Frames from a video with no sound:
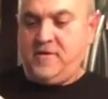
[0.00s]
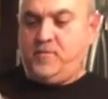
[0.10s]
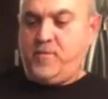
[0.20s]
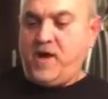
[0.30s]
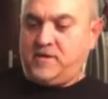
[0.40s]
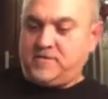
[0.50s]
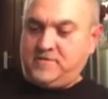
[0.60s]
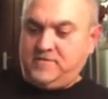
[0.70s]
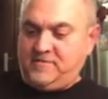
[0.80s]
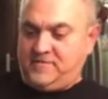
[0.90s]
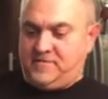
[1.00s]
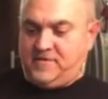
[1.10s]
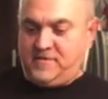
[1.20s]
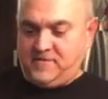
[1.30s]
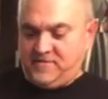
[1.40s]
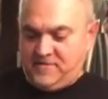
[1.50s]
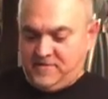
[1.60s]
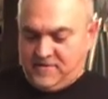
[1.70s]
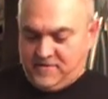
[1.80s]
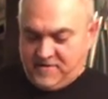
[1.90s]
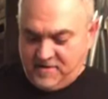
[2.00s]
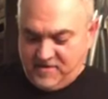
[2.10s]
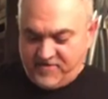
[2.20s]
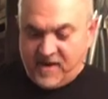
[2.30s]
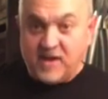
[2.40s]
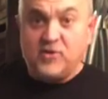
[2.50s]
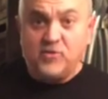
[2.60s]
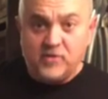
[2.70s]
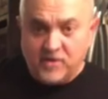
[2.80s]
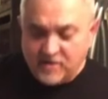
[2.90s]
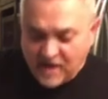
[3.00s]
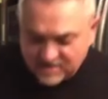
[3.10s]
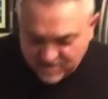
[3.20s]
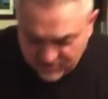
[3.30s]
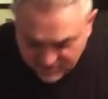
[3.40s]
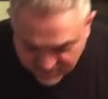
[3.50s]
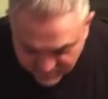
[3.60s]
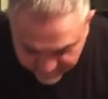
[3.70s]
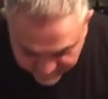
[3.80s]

But, you know, if I can do it, you guys can do it too.